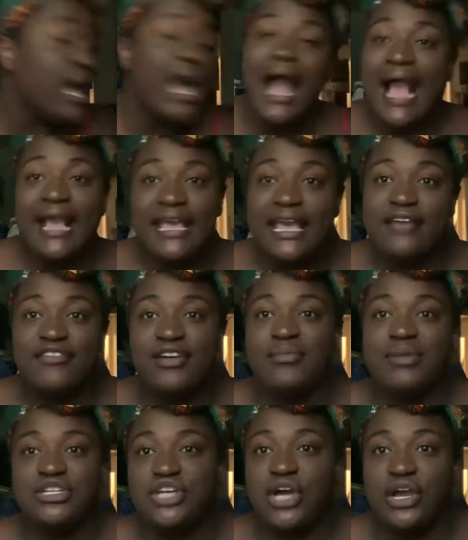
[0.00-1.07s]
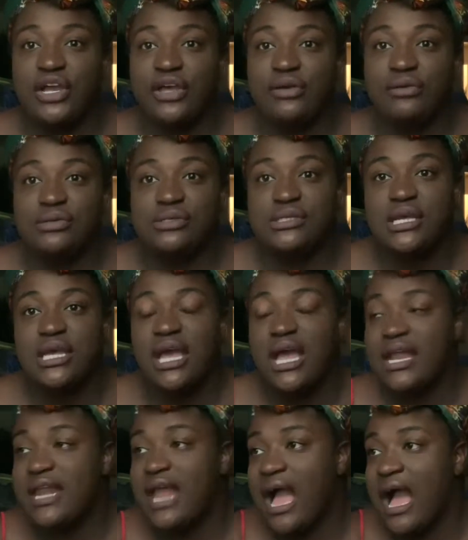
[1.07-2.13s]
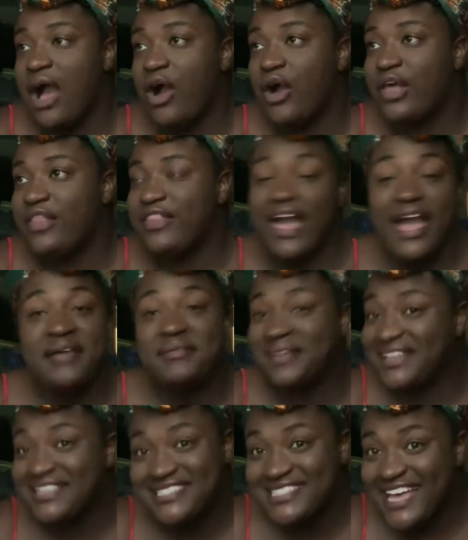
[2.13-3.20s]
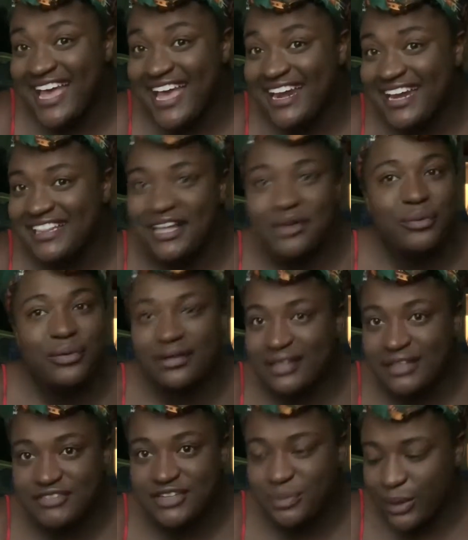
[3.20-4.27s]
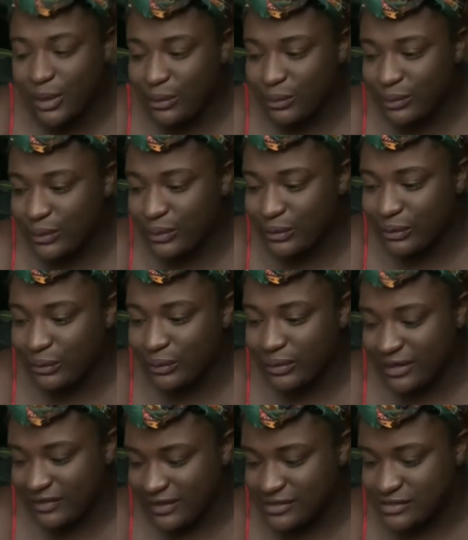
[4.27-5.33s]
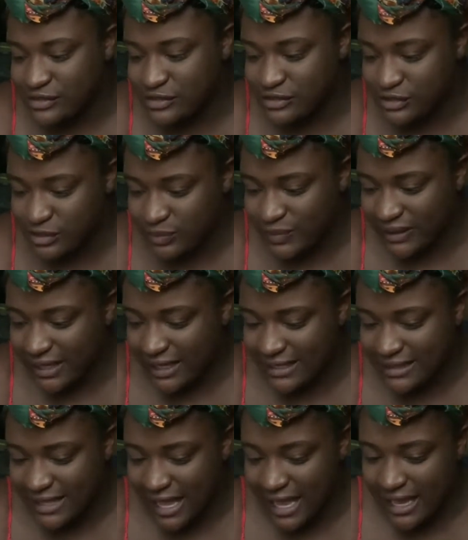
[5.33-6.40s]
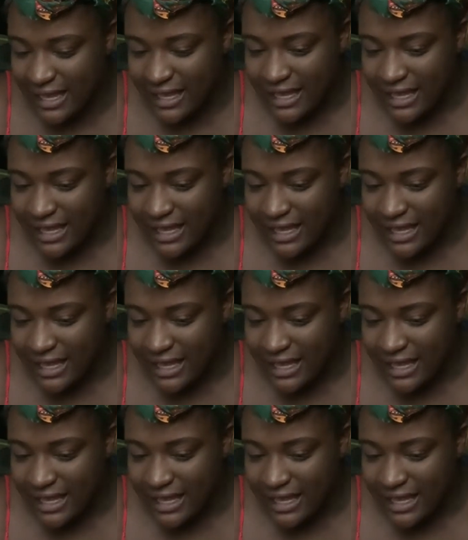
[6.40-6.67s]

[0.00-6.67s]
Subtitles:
I can't find my Chacos. Now, that being said, they weren't left at Bonnaroo or anything stupid like that.